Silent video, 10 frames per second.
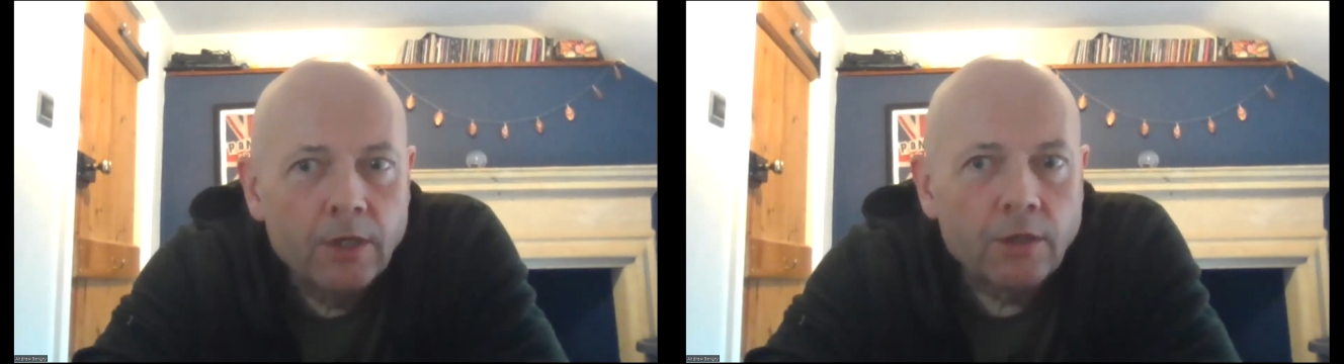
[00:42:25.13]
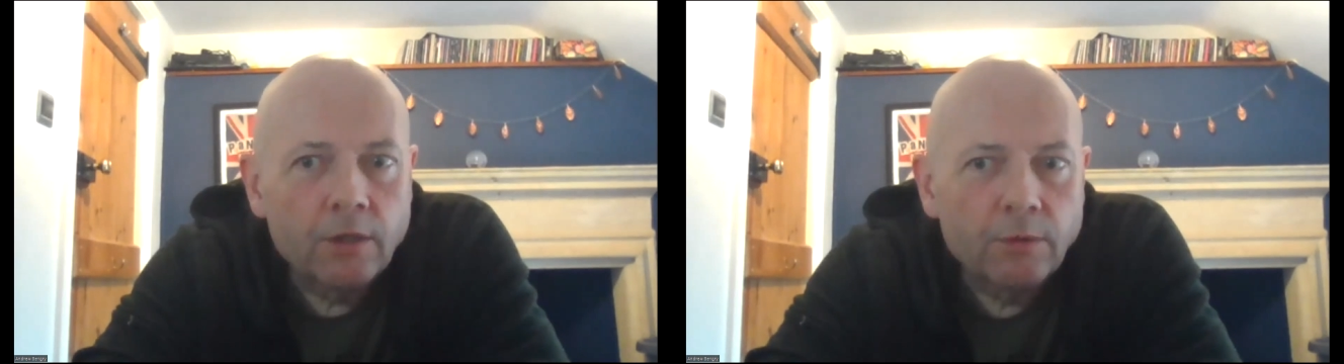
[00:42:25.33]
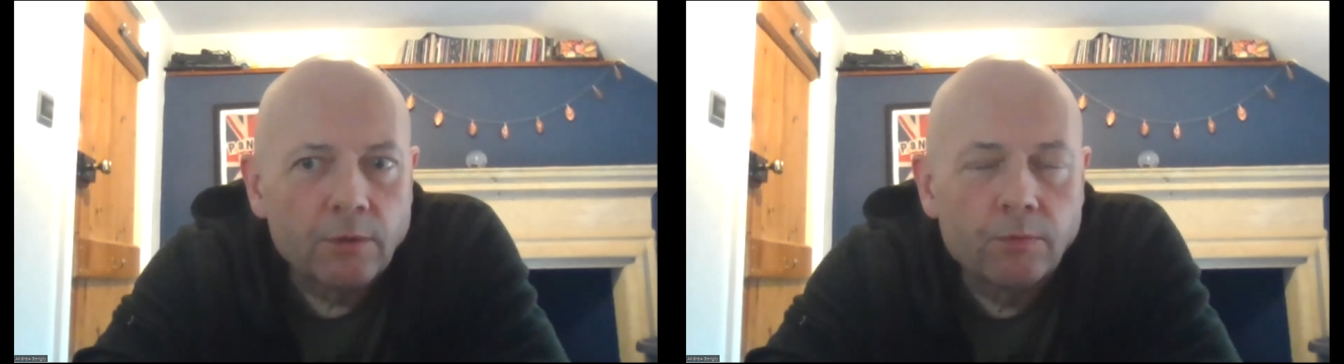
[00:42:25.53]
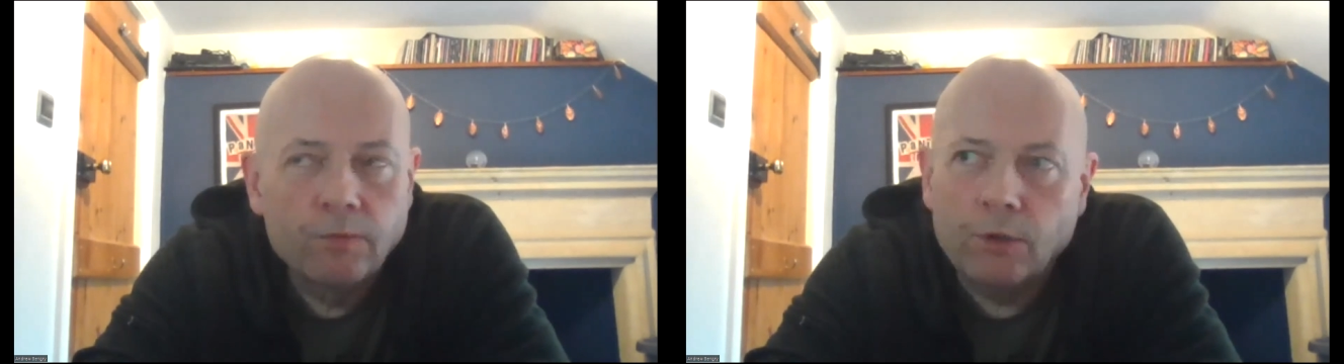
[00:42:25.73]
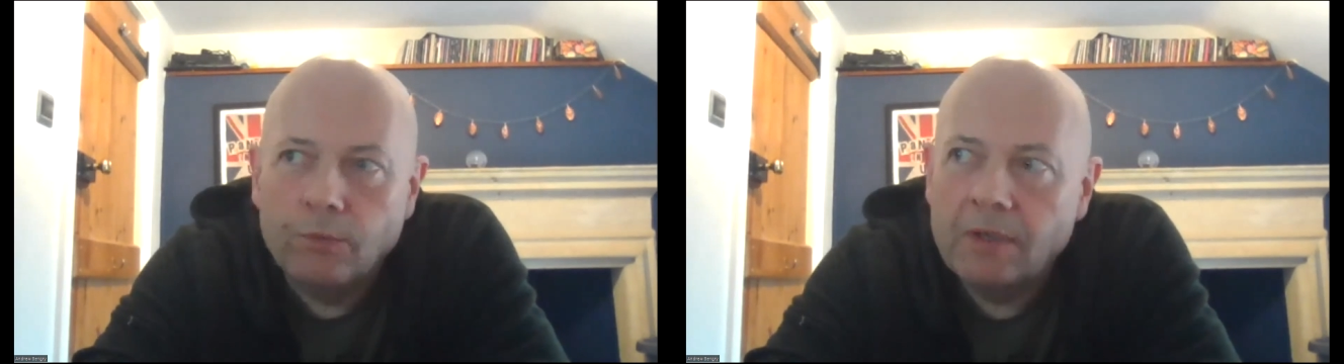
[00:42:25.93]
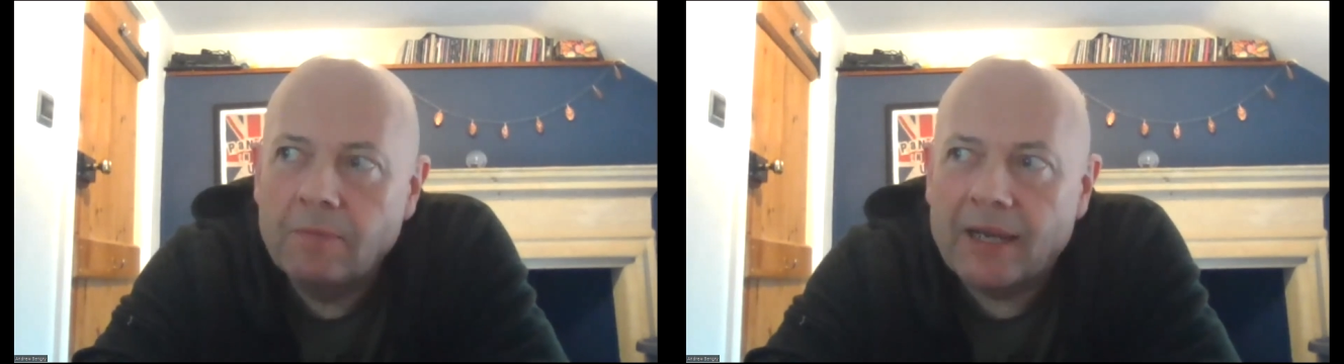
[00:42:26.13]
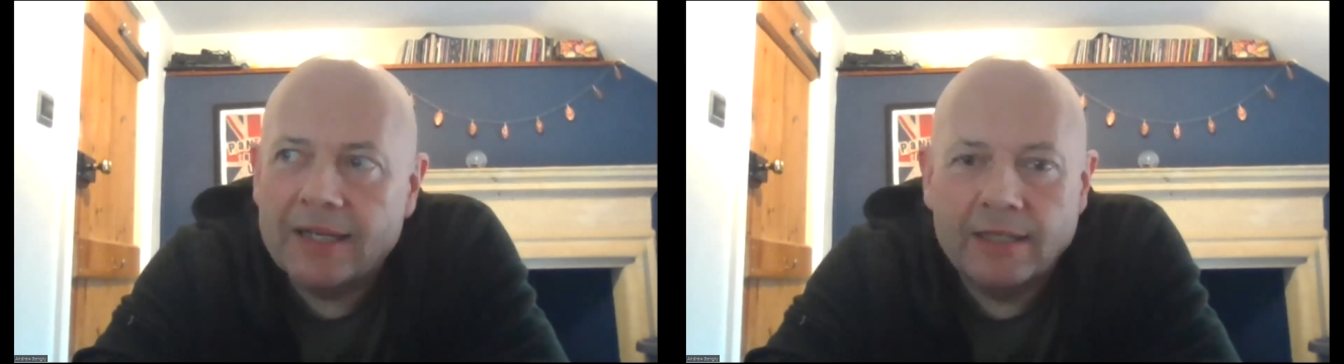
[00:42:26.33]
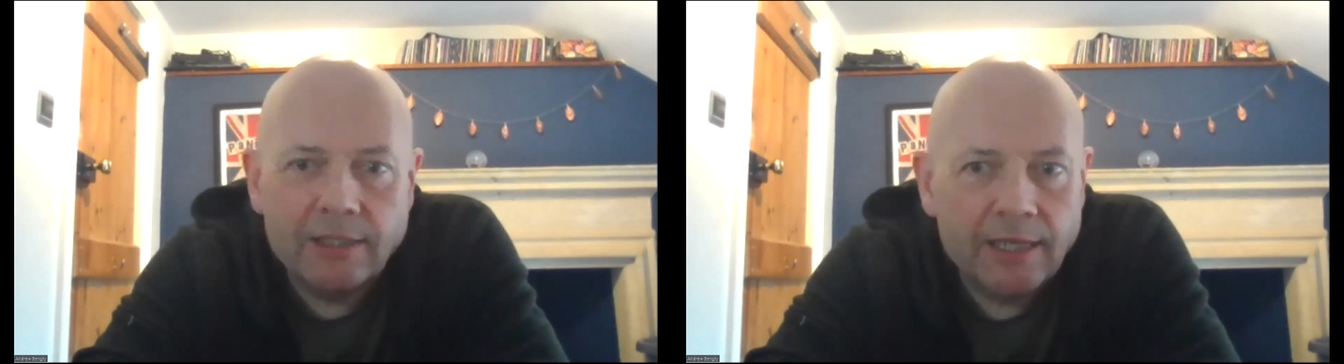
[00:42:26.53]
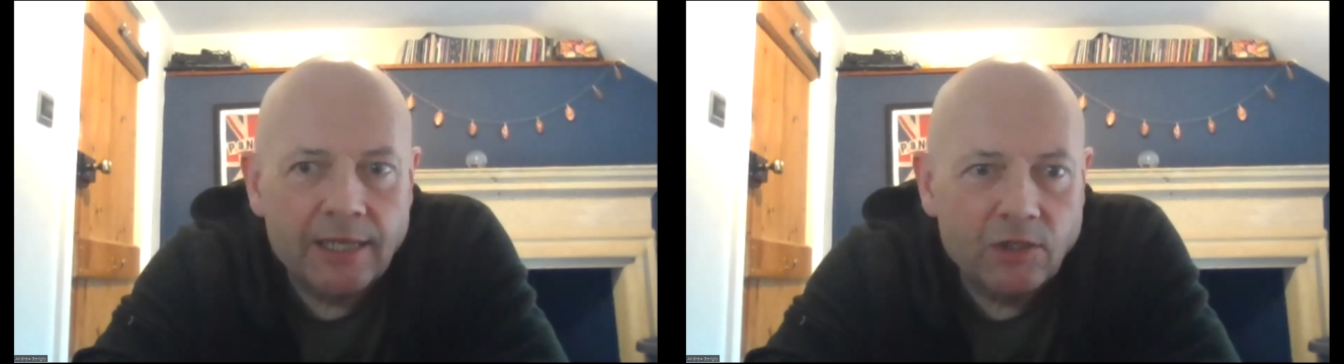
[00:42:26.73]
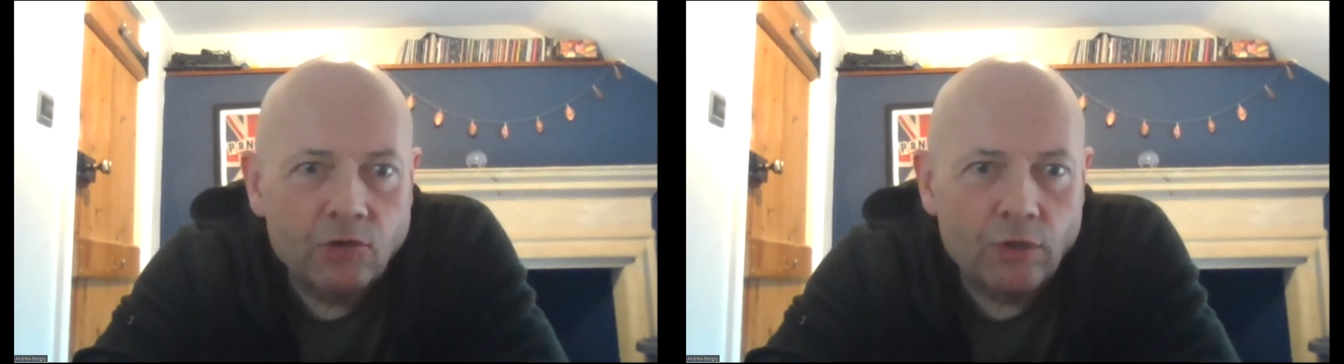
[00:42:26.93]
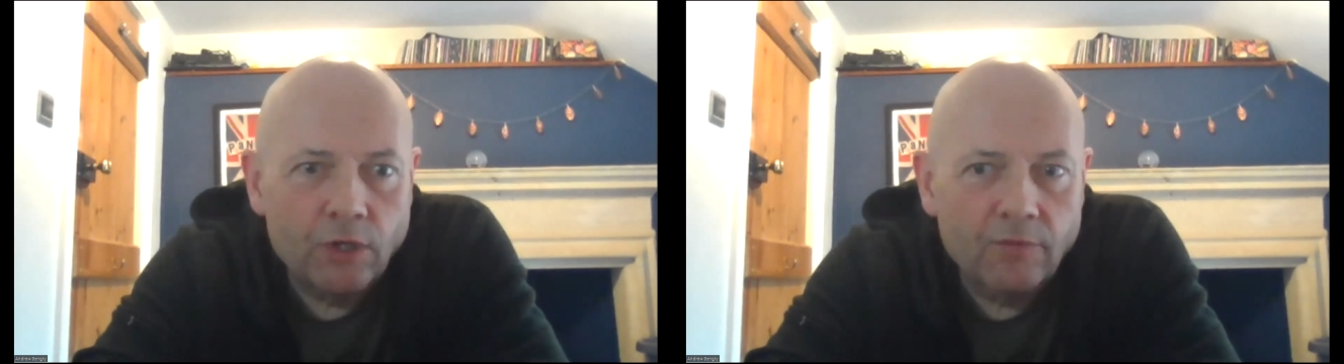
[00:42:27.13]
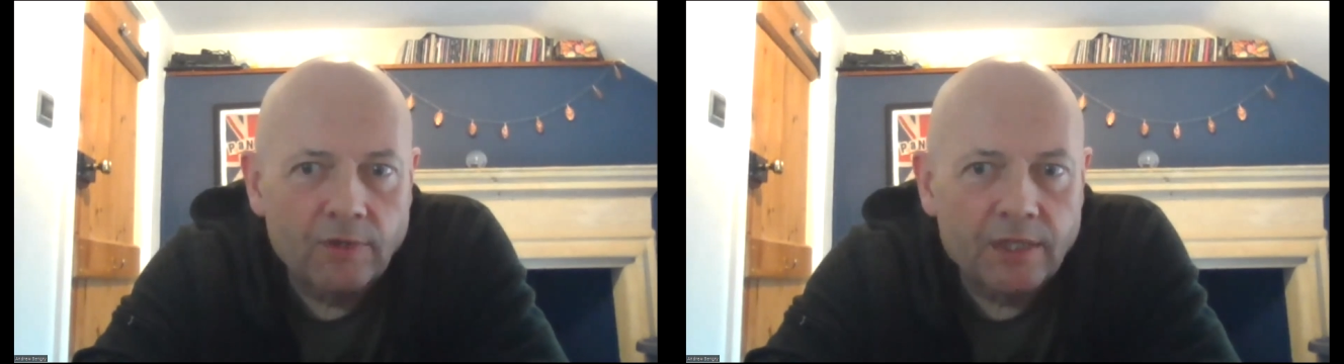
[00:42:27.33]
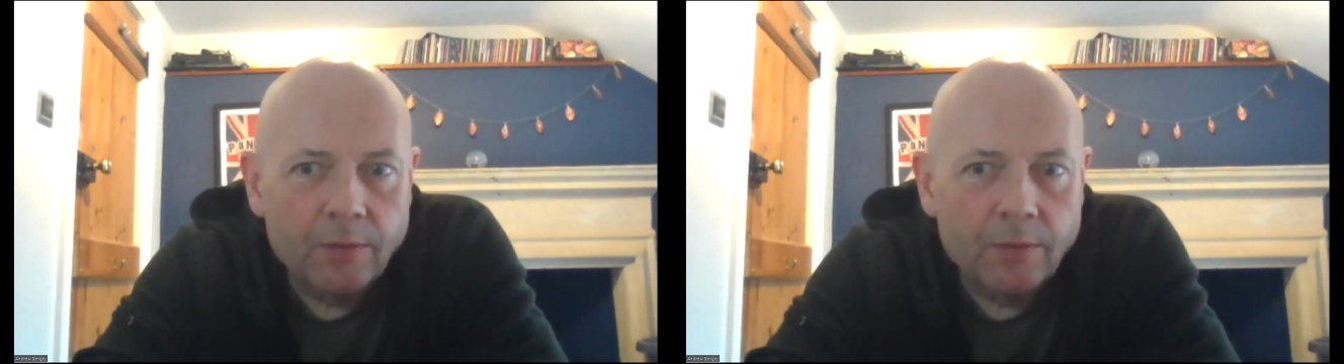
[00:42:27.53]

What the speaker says: you read back into the history of it,